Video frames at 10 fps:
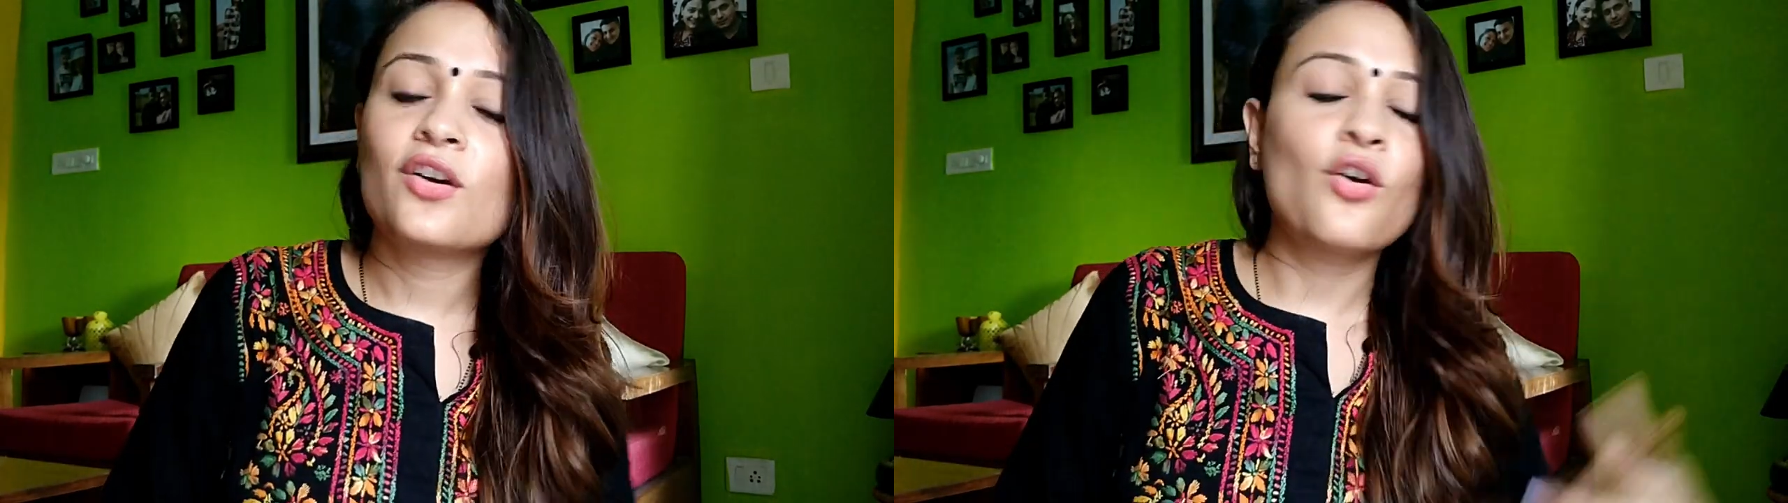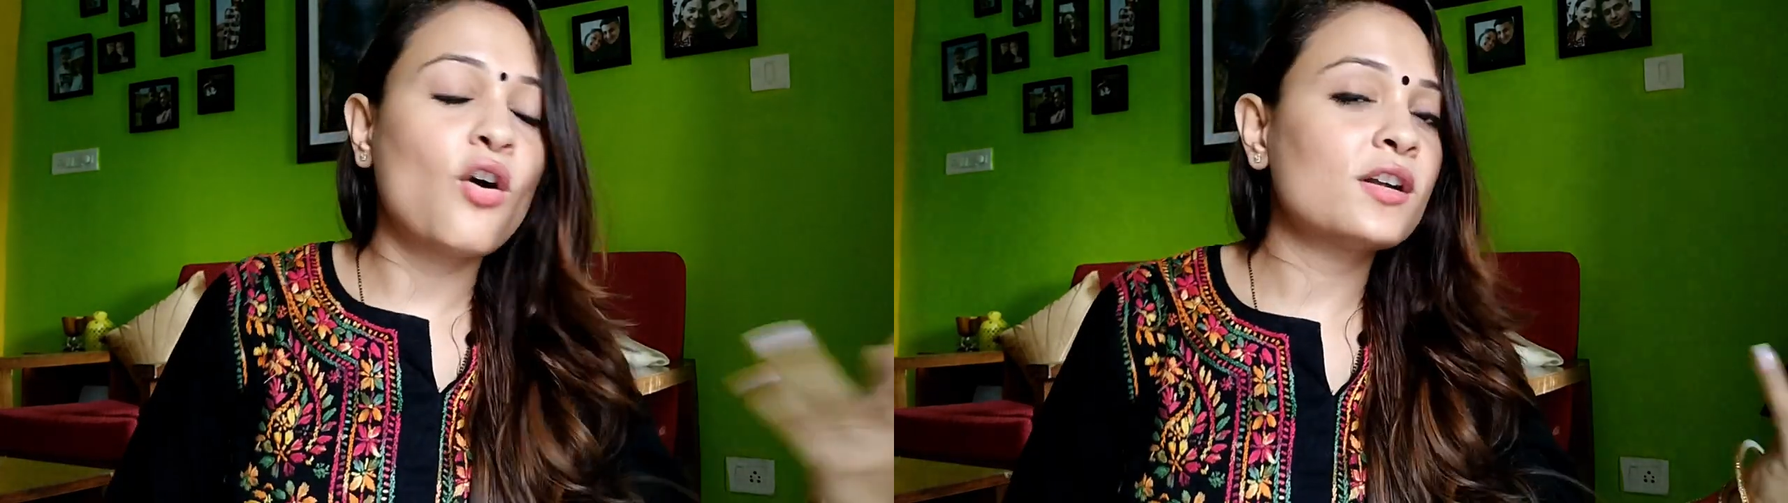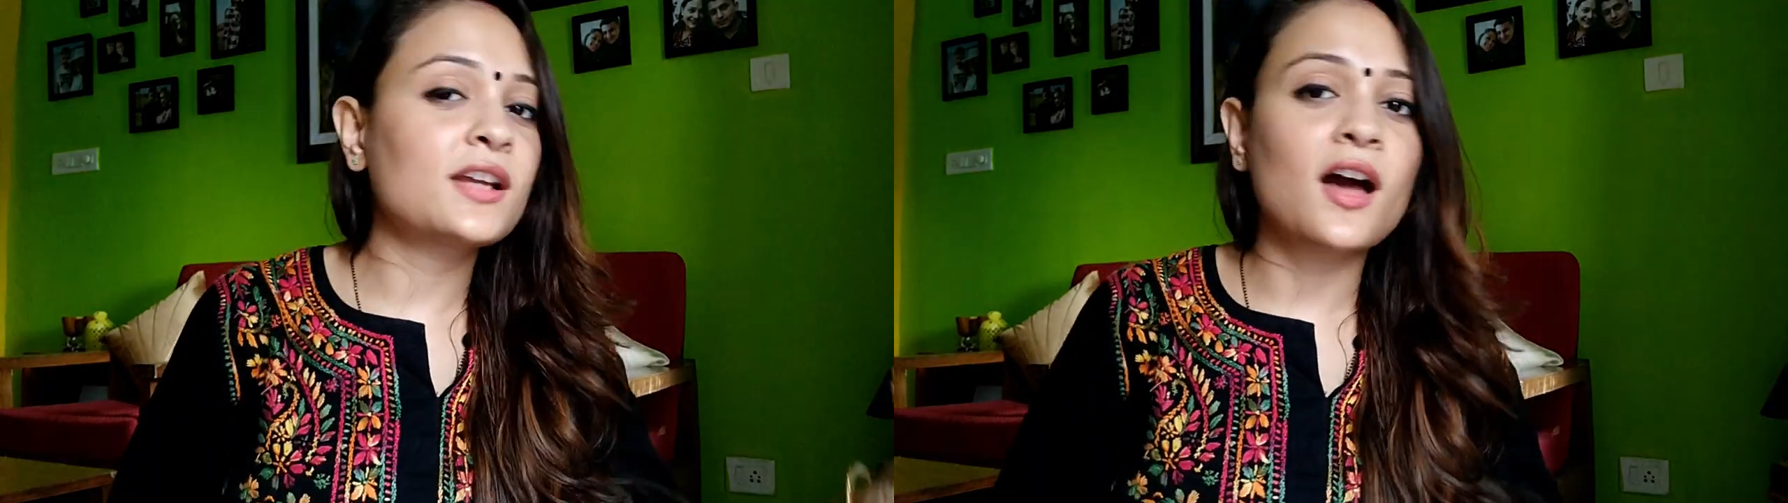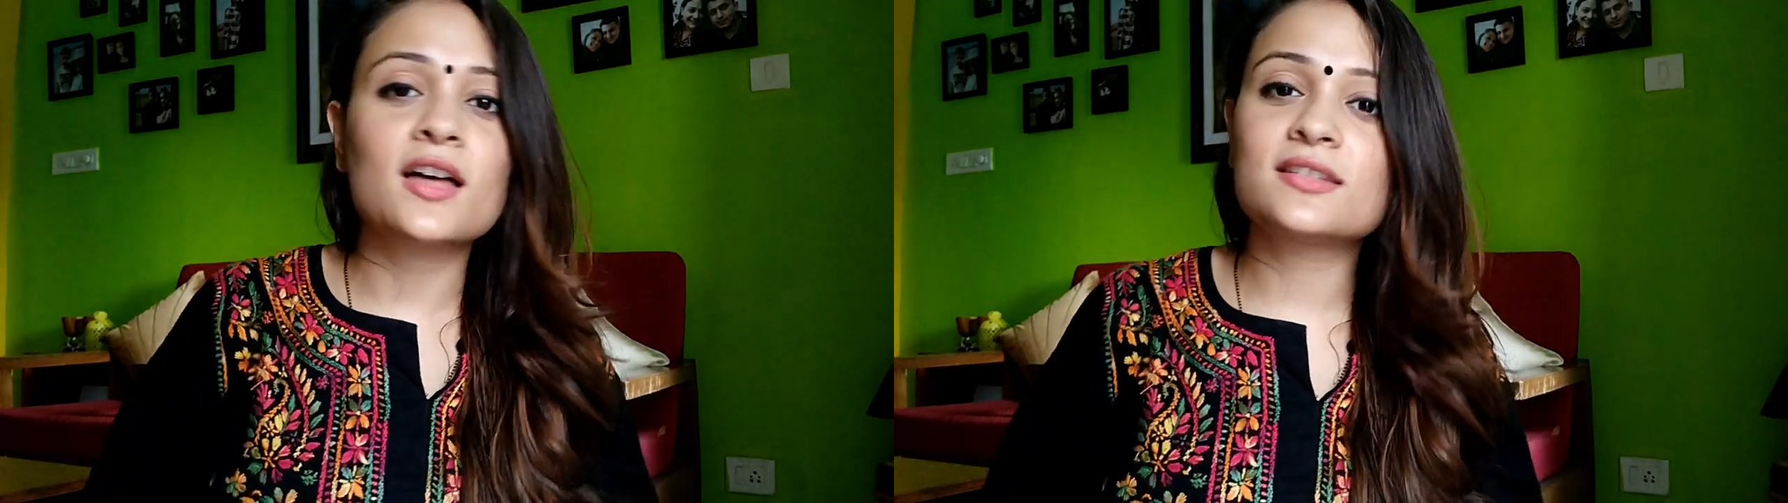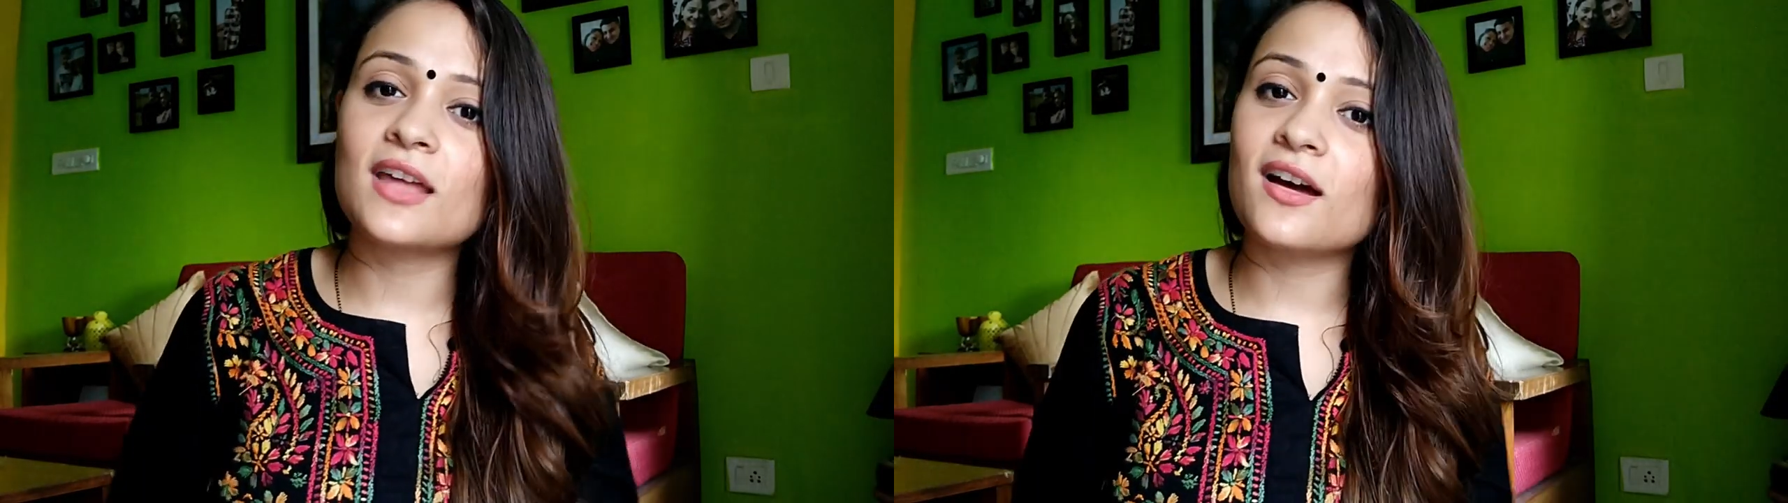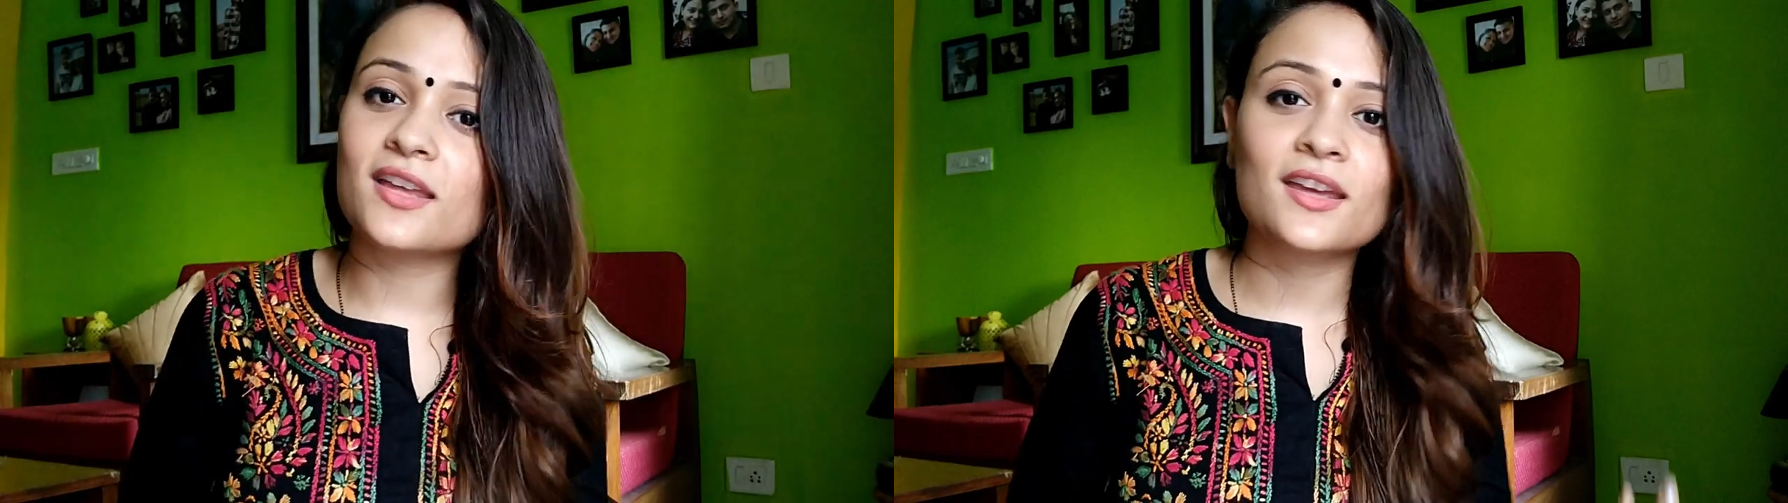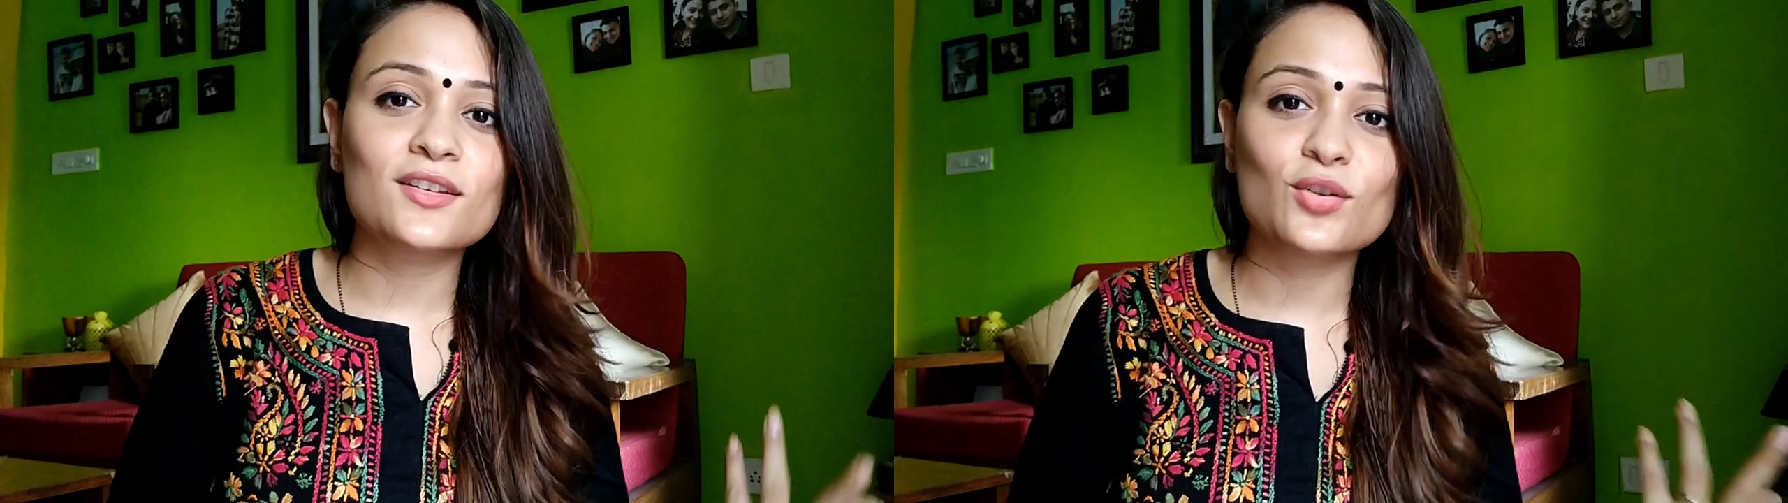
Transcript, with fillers: kaun kahan se aake,